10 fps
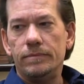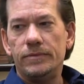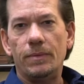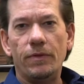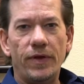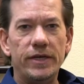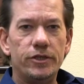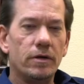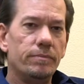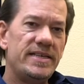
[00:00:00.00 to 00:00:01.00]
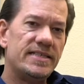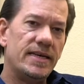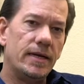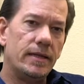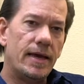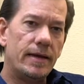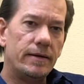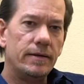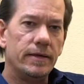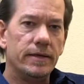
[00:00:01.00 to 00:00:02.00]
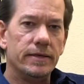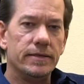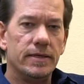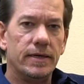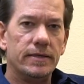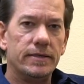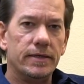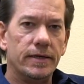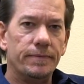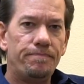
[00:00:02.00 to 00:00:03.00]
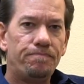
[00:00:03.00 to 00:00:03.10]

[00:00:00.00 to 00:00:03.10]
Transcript: Some of the things you're going to be seeing in that is that